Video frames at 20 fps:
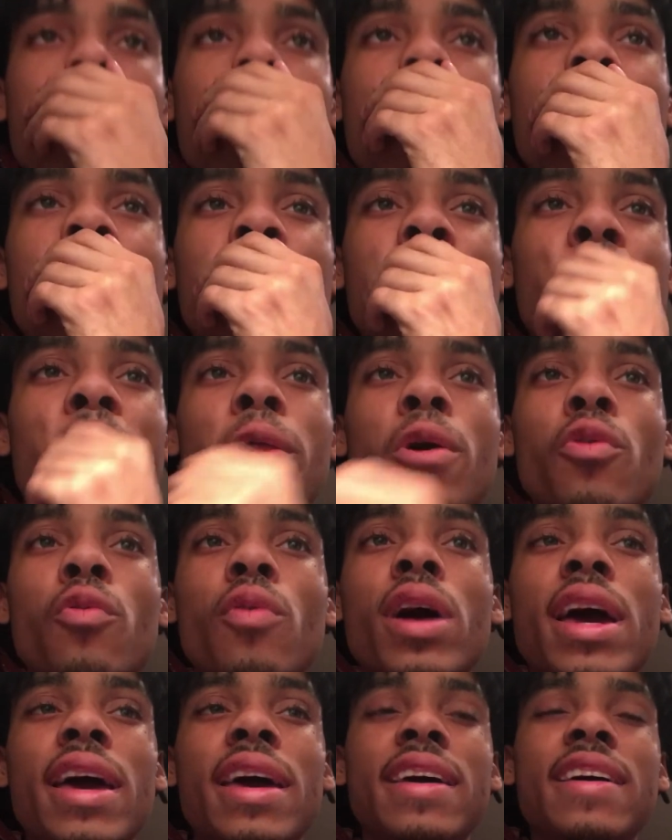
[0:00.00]
Another
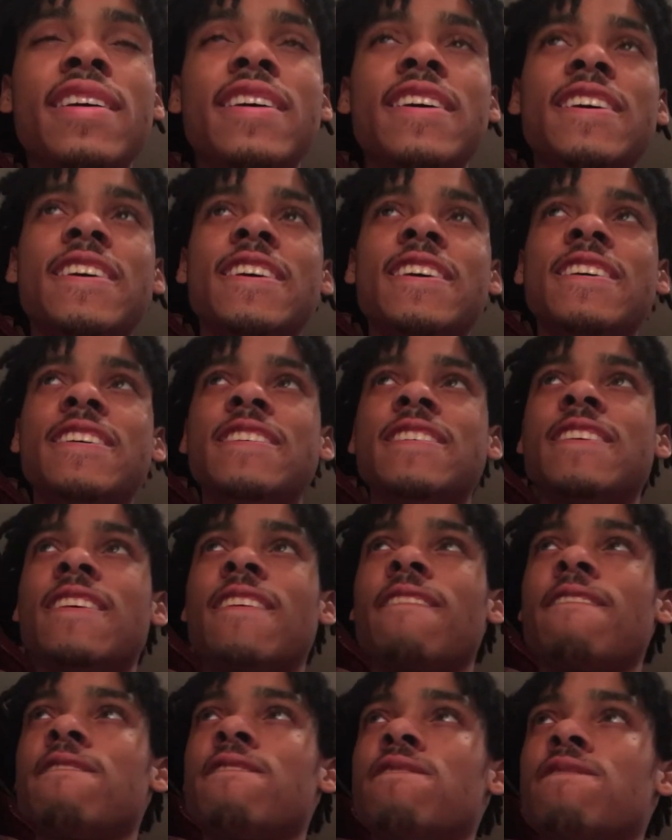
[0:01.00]
way is
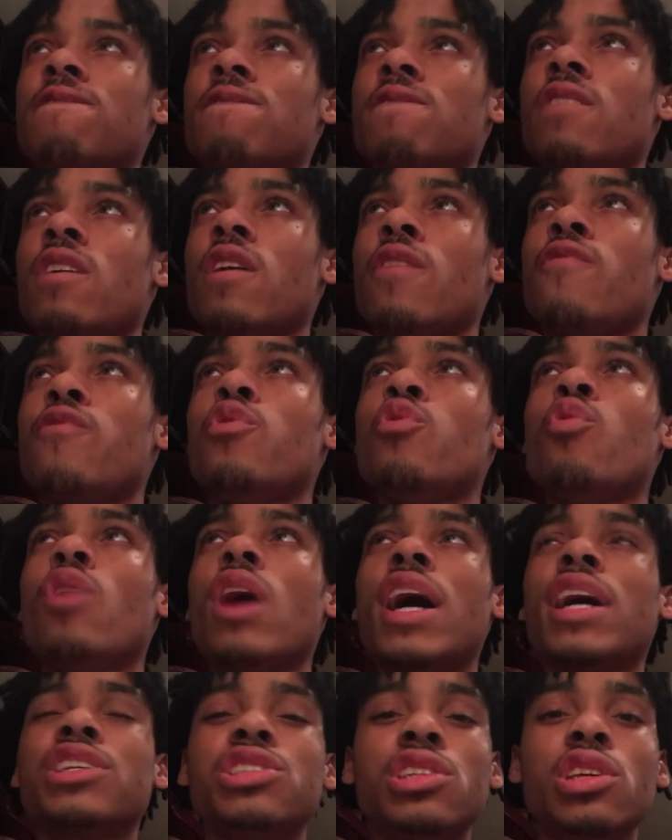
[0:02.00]
if you
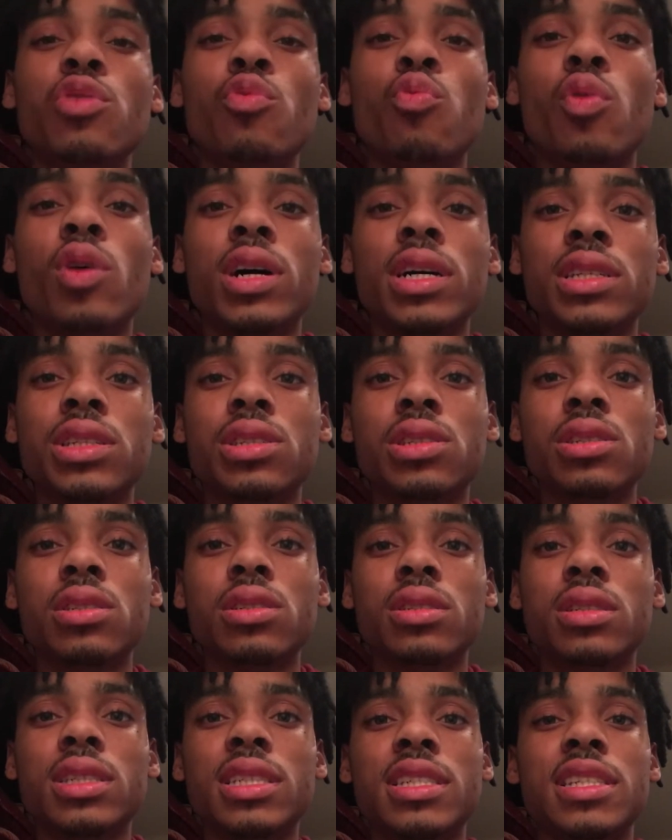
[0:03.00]
actually want to
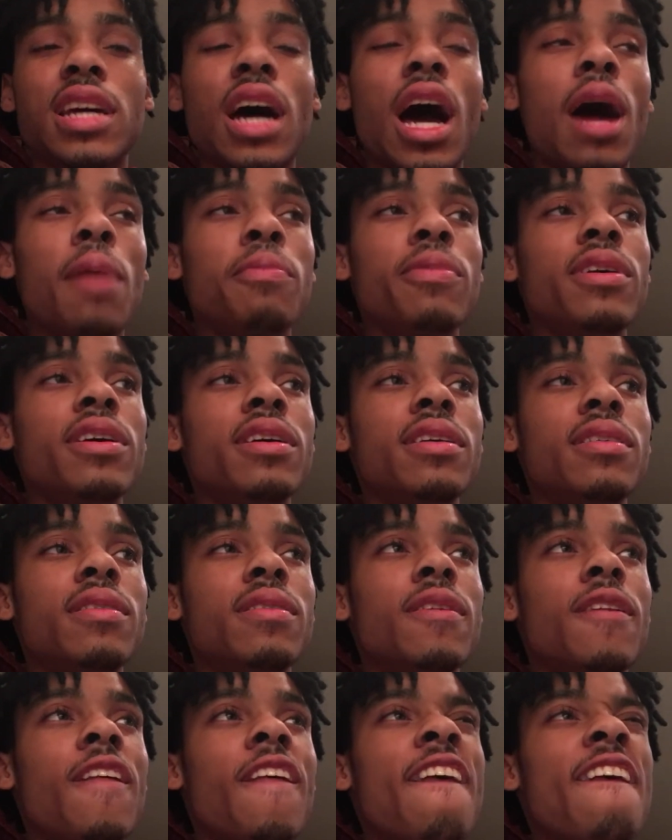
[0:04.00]
stop it,
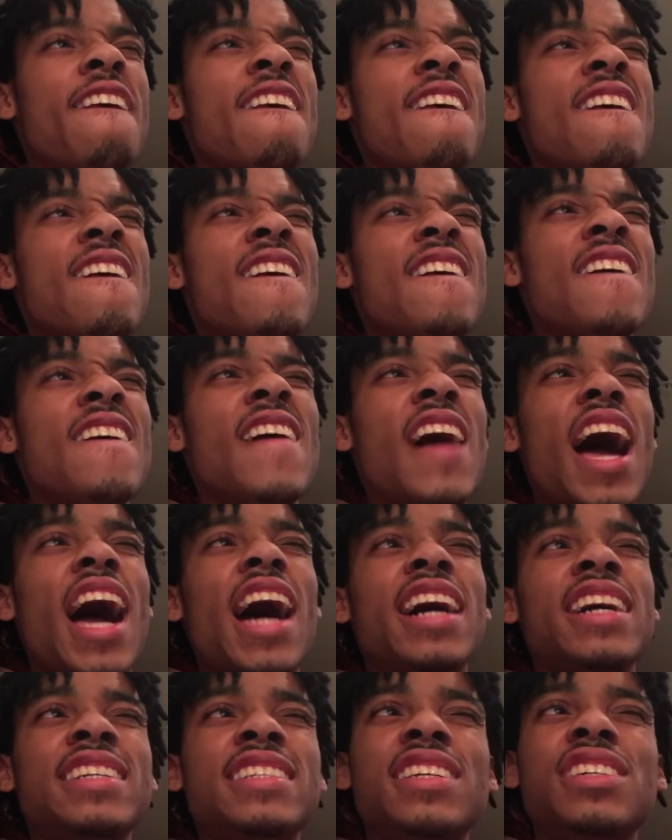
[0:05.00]

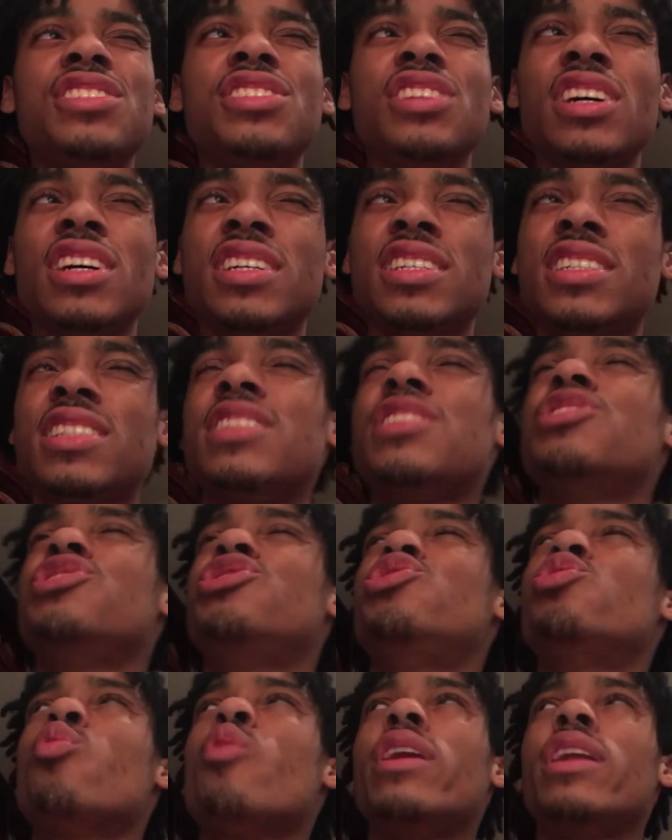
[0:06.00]
I suggest
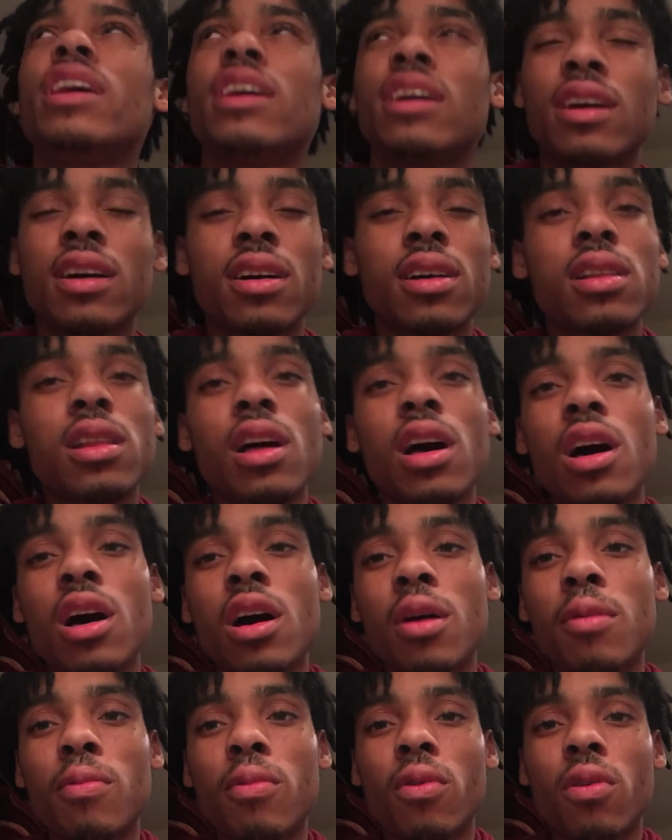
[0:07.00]
joining a
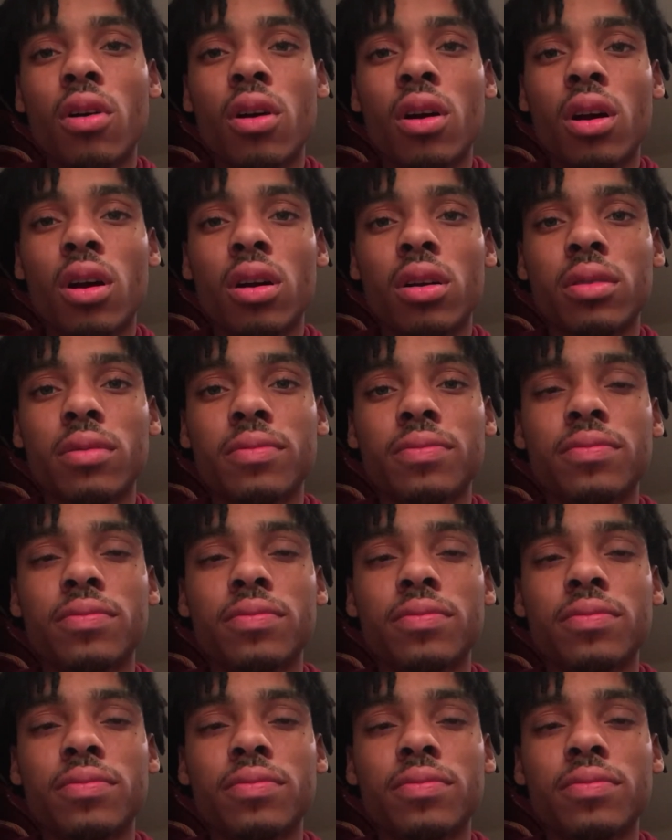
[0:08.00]
club or,